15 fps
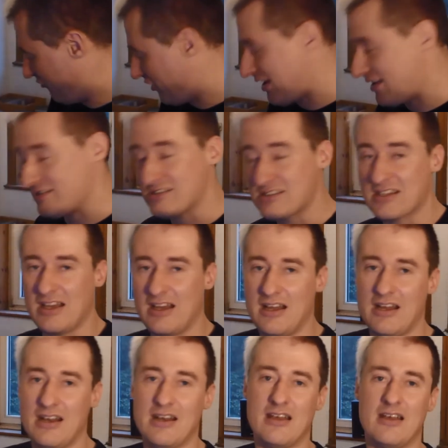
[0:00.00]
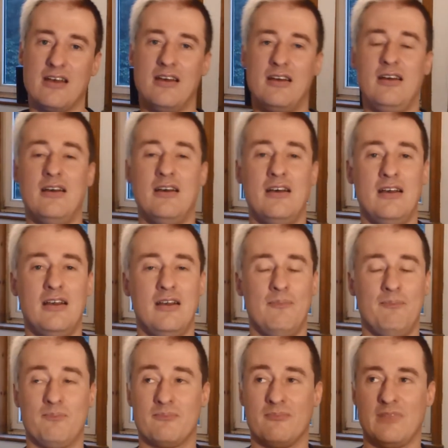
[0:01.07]
friends, and
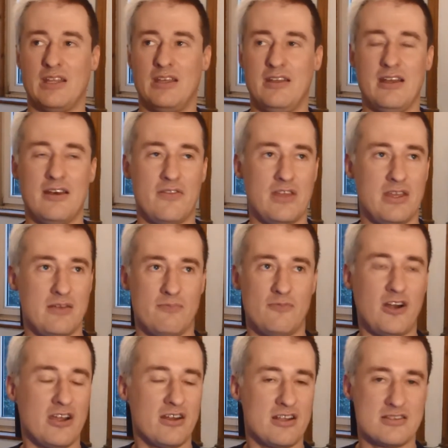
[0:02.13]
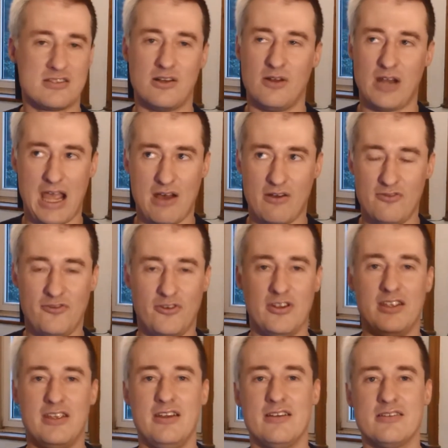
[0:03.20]
Yeah, the record is sold out for
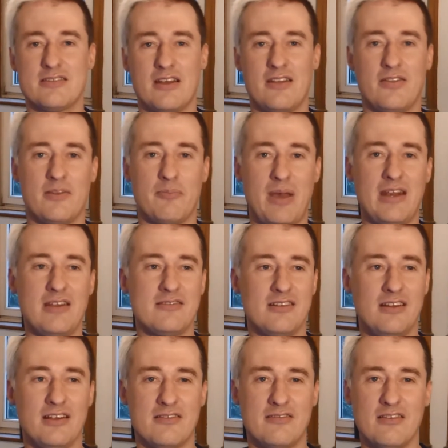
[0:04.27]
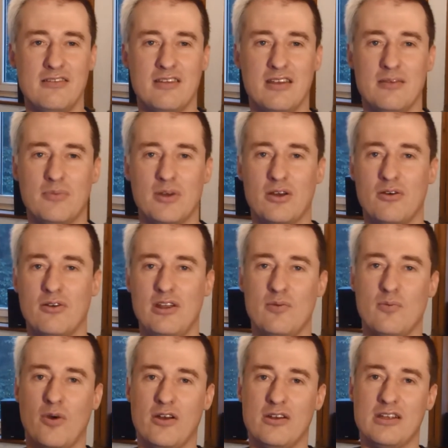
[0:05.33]
years and the band is still existing, but only
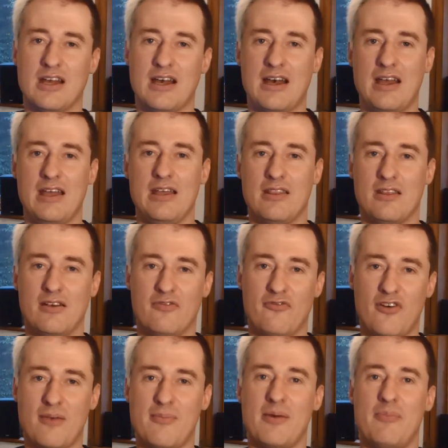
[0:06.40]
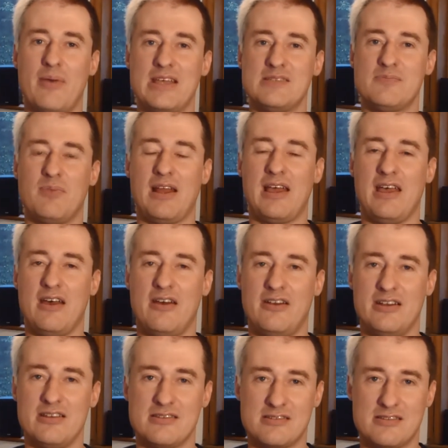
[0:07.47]
one guy, the former bass player,
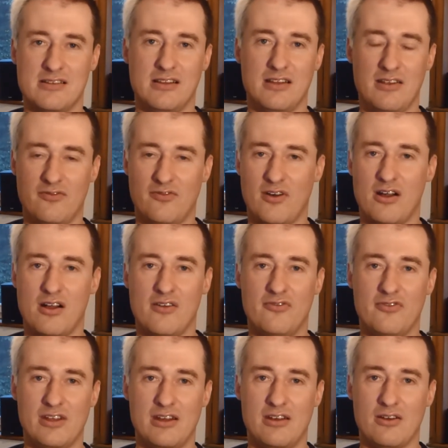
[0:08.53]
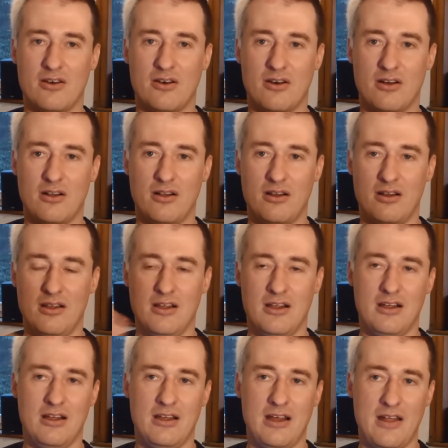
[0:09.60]
is still involved and all.
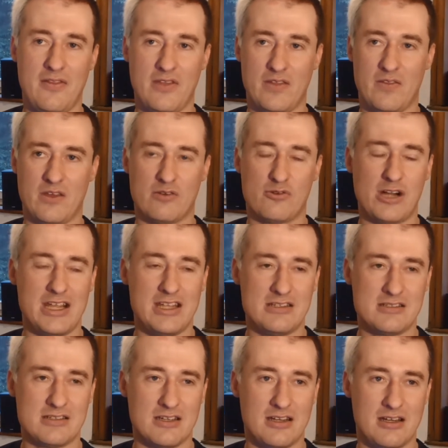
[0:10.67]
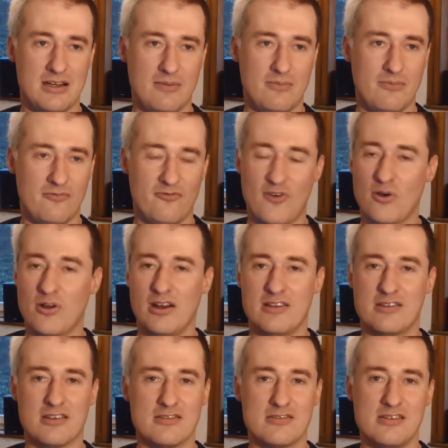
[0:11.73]
And the great
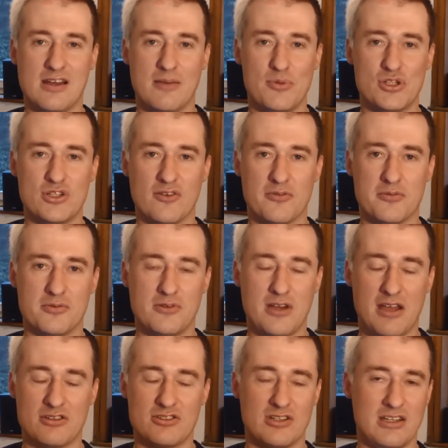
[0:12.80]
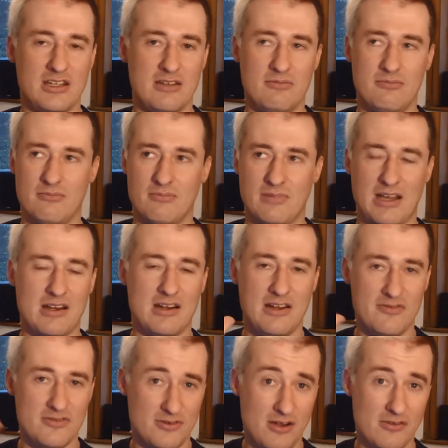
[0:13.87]
vocalist Christina Bischoff, who actually kind of
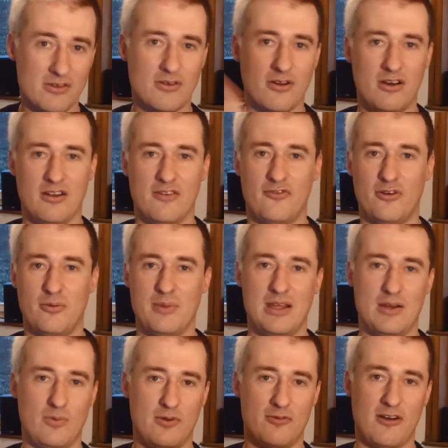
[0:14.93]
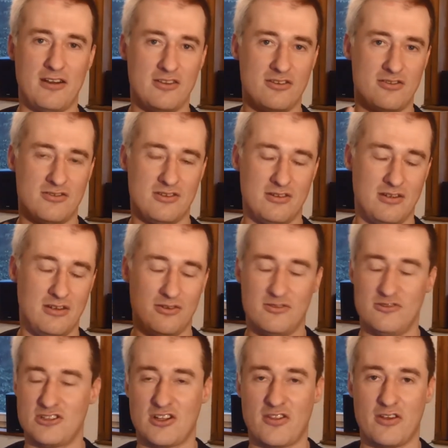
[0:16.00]
lives around the corner from me, and we run into
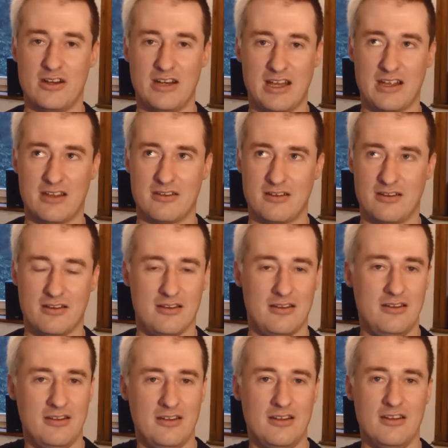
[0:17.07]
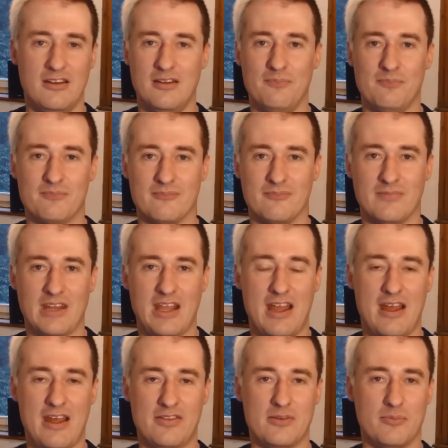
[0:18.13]
each other like
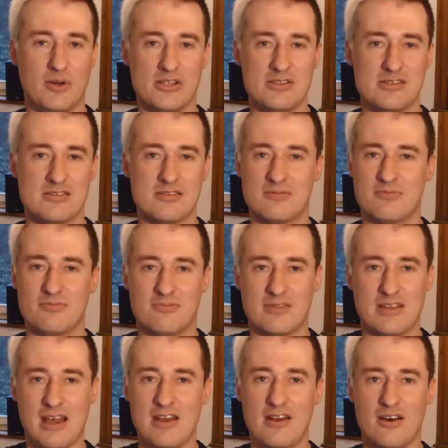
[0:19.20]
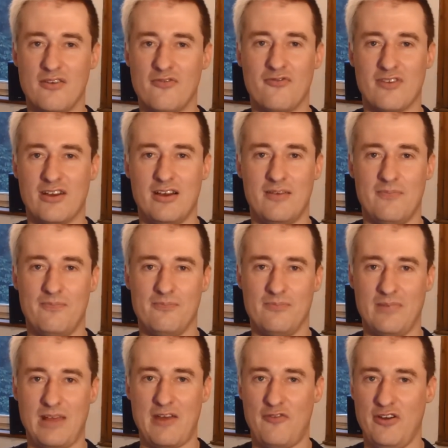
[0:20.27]
at the bus, kind of
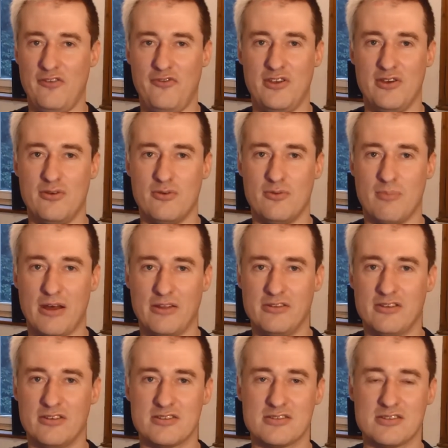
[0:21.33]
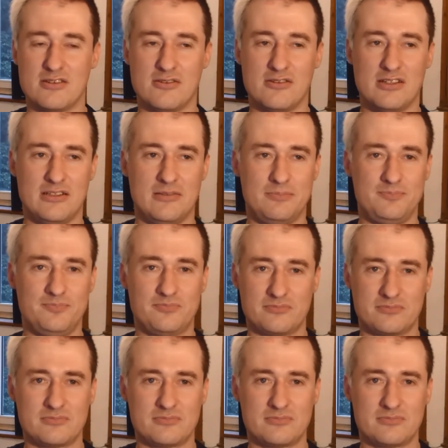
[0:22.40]
every few months or so.